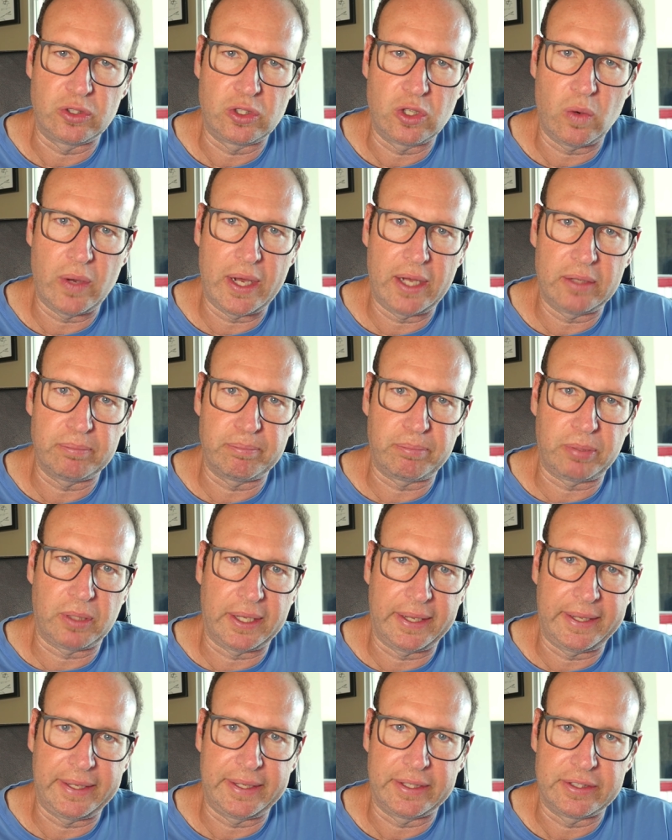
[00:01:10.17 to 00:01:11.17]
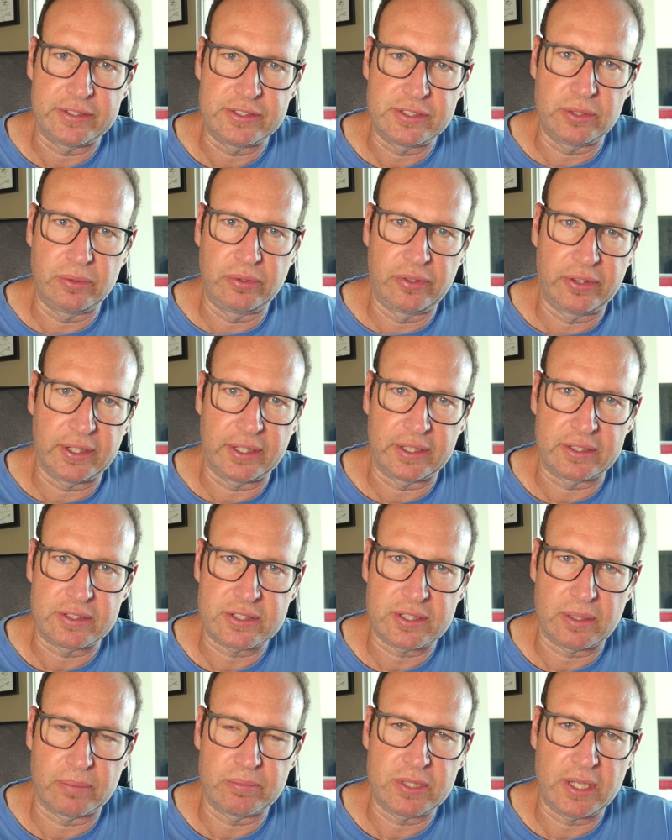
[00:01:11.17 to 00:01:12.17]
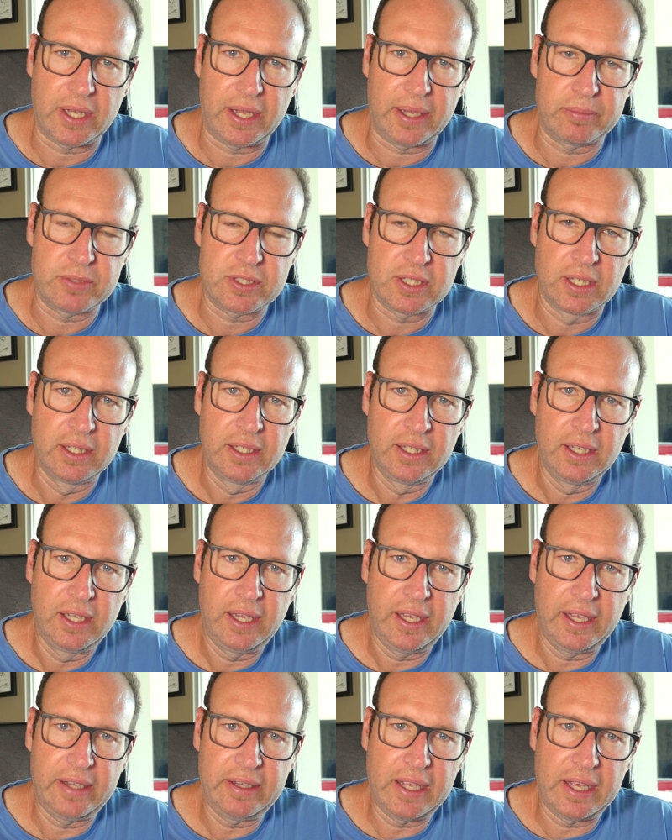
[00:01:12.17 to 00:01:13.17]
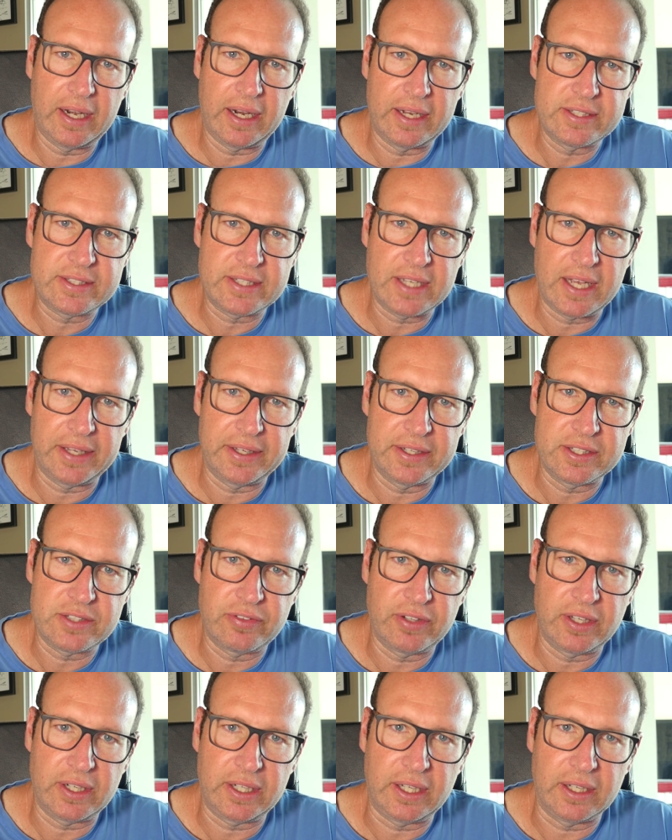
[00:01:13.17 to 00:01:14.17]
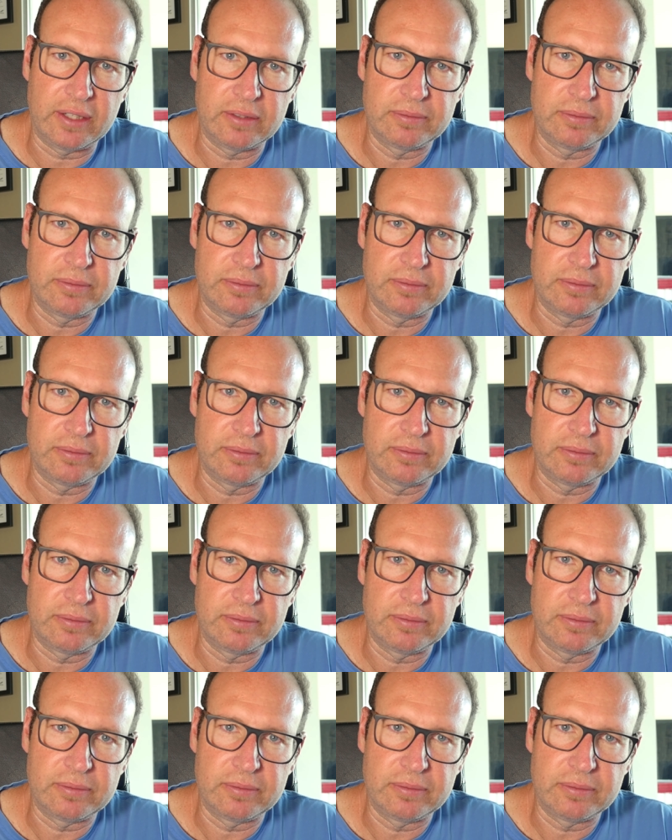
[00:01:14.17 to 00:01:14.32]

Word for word: Go out and play and do things sometimes. And then I saw this video.